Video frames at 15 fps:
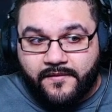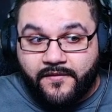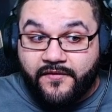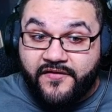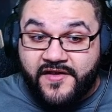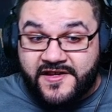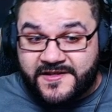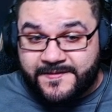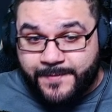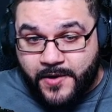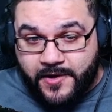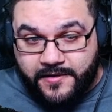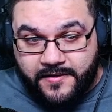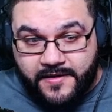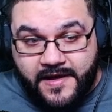This
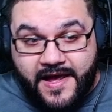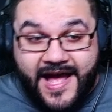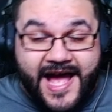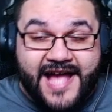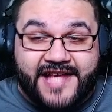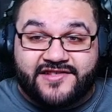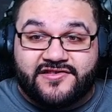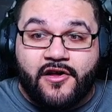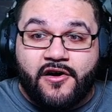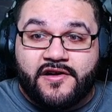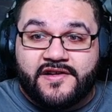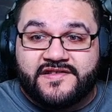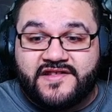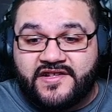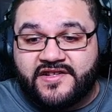part, as long
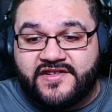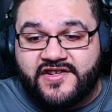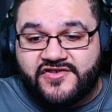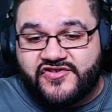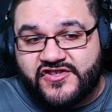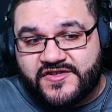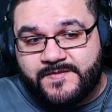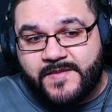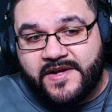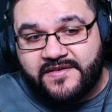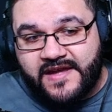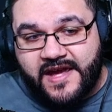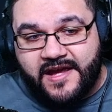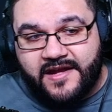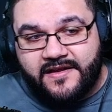as the condition is met
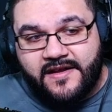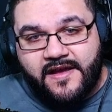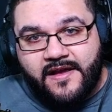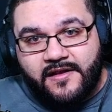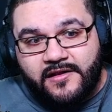that